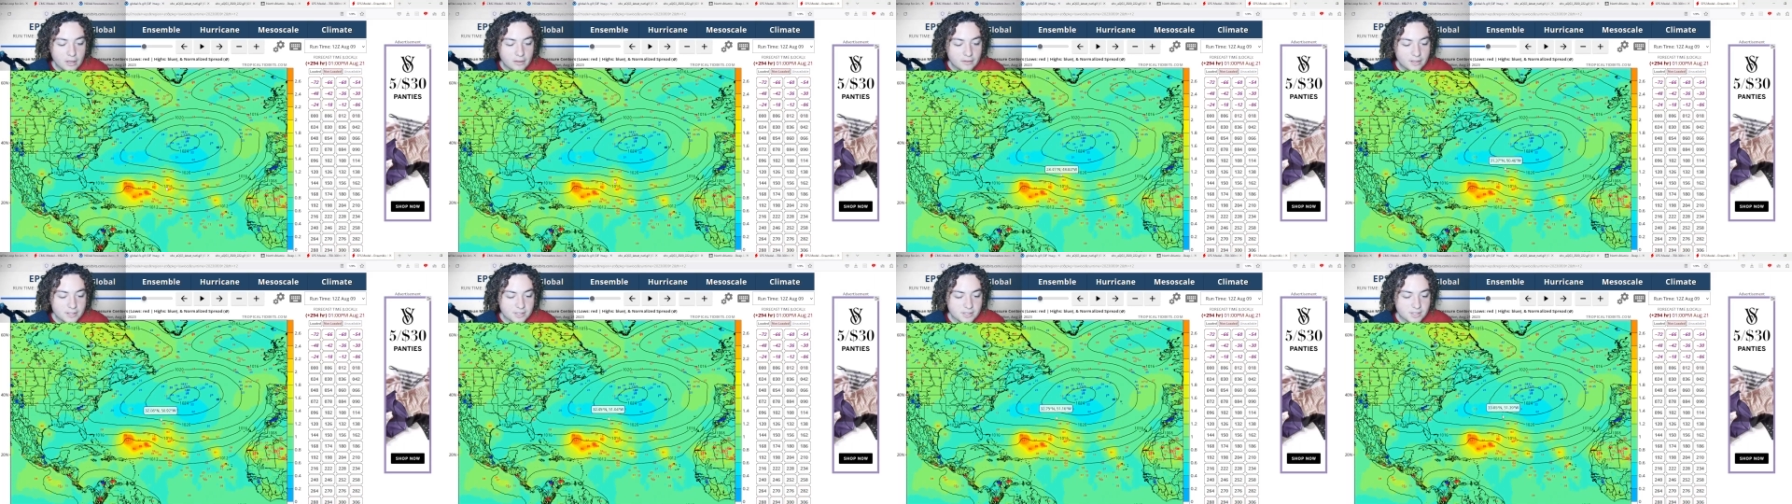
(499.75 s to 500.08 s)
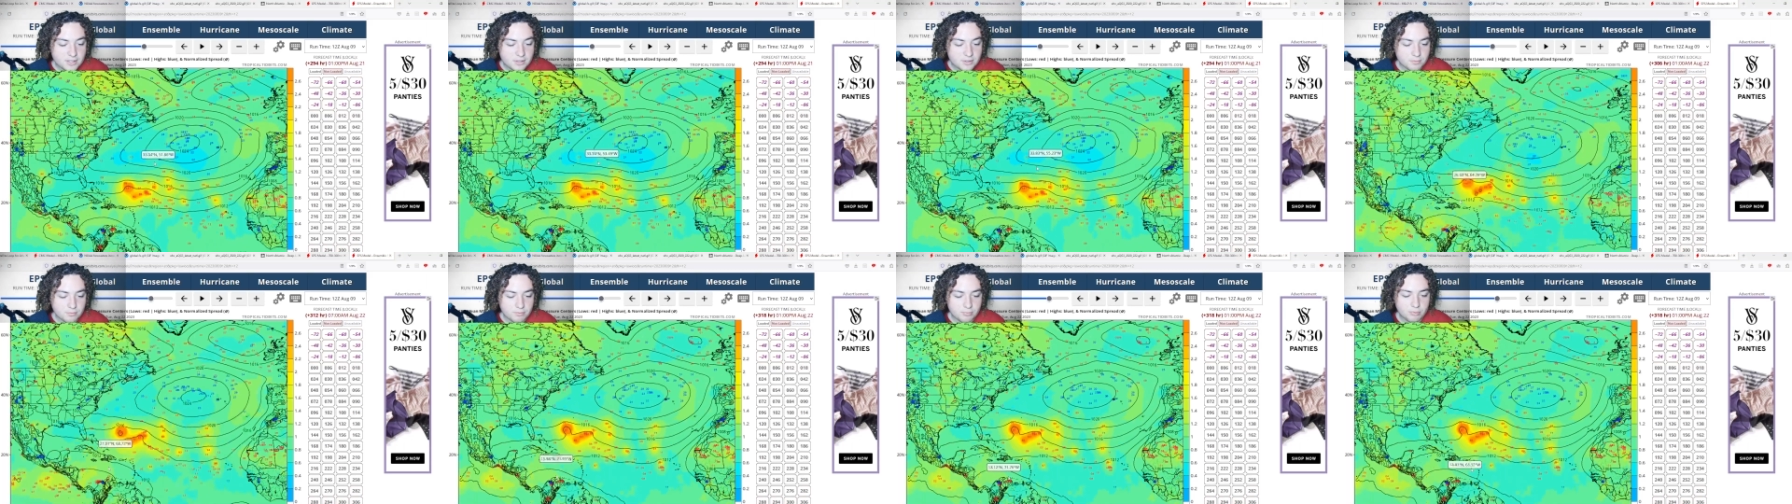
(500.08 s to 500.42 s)
This
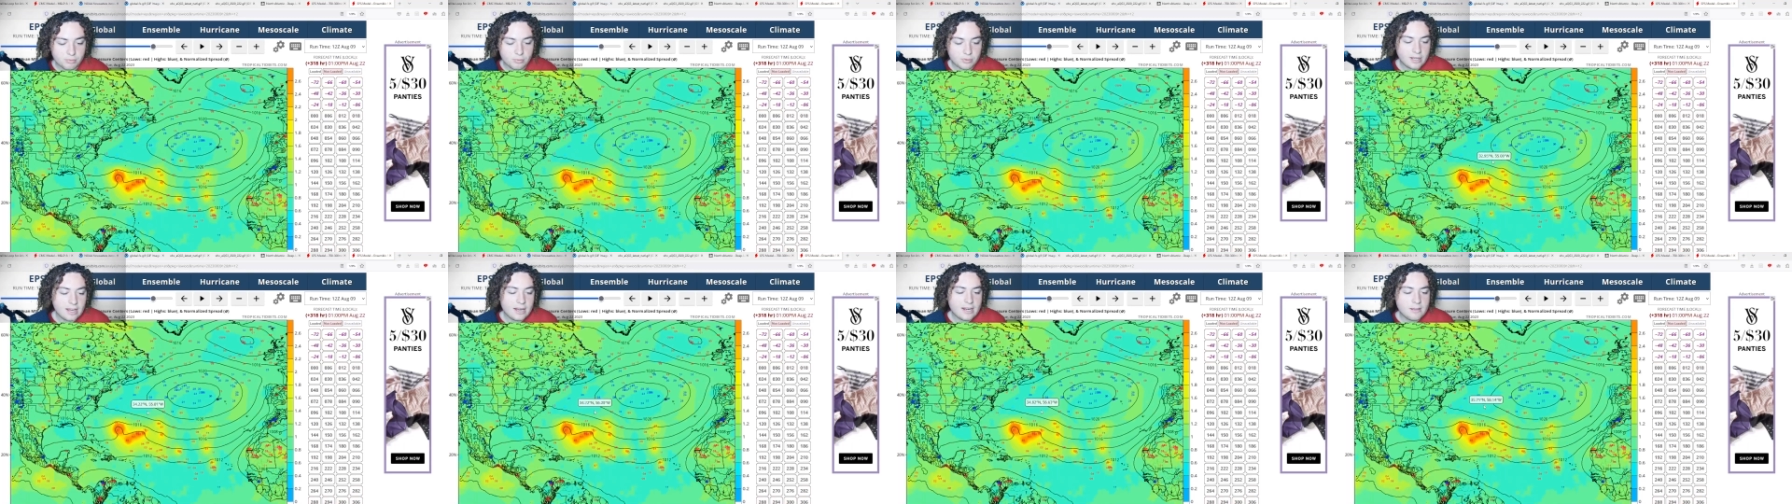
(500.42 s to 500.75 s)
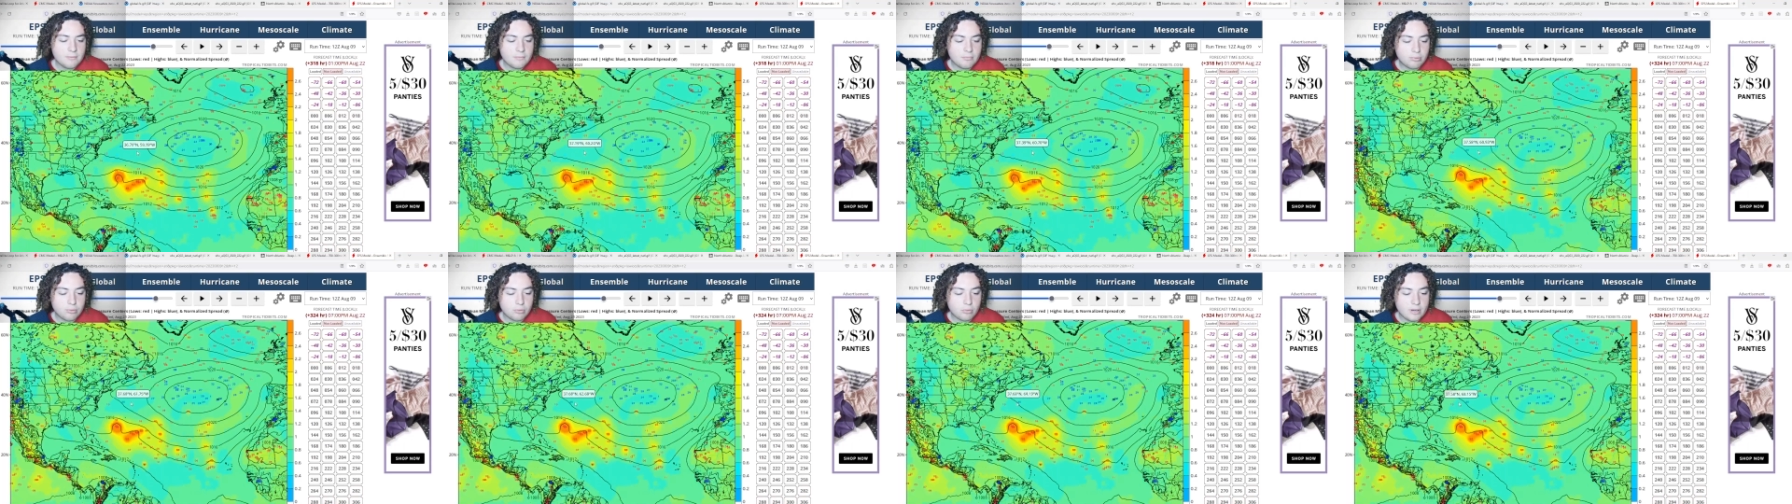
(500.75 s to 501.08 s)
is pr-
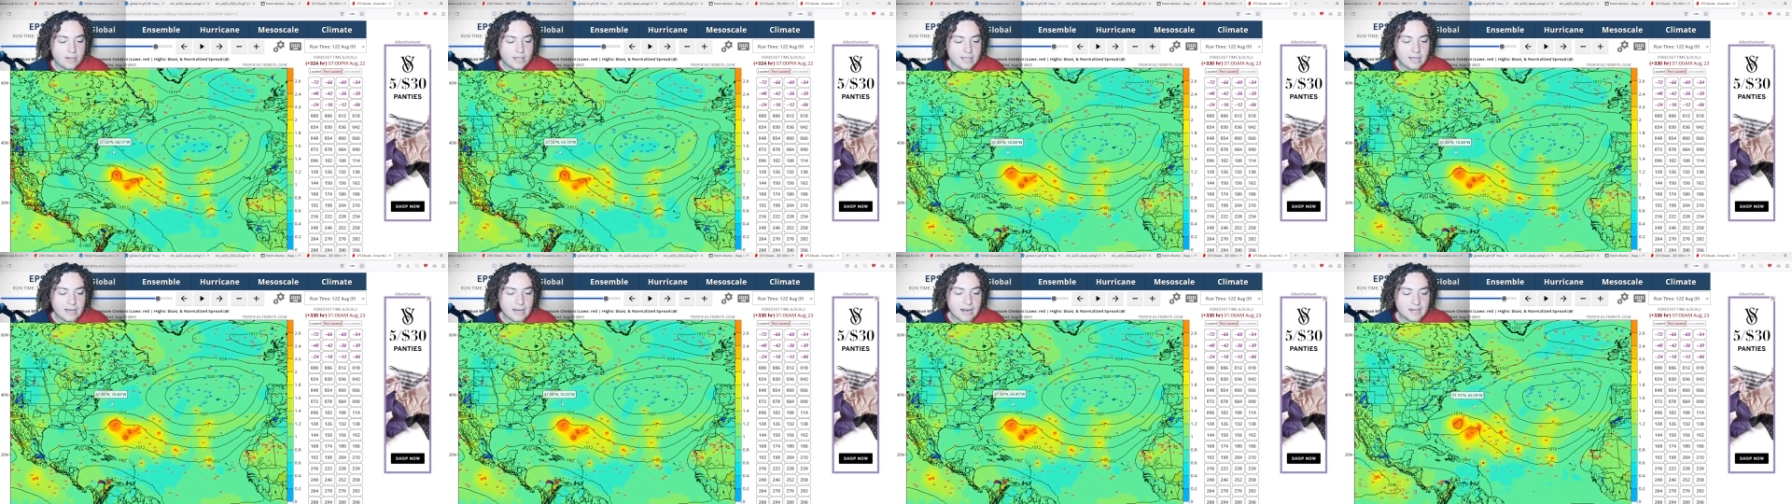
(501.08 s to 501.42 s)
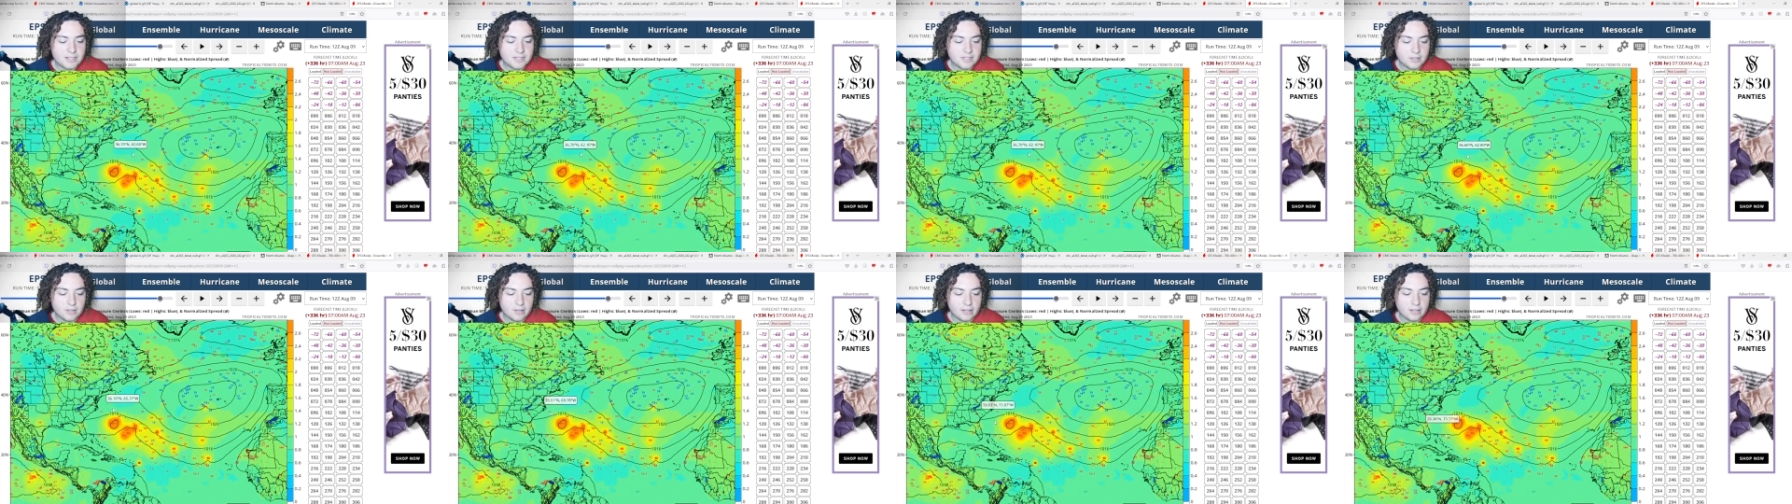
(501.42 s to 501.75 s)
getting pretty
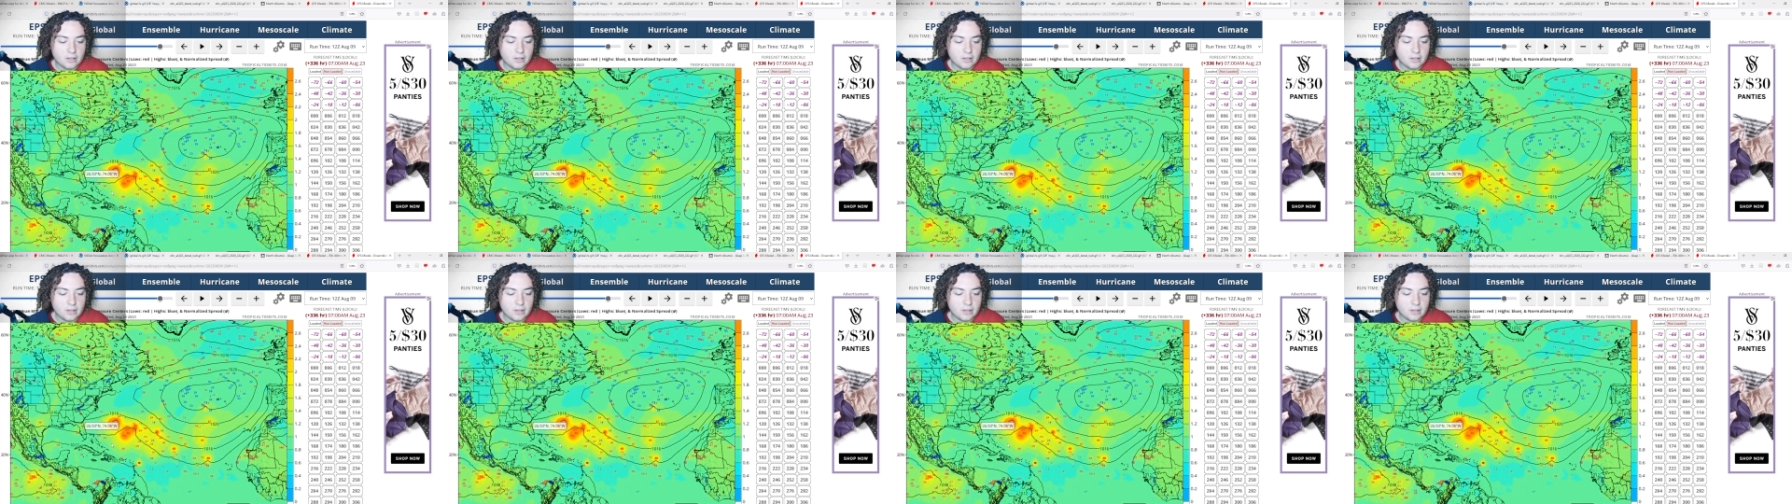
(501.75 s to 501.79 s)
constant.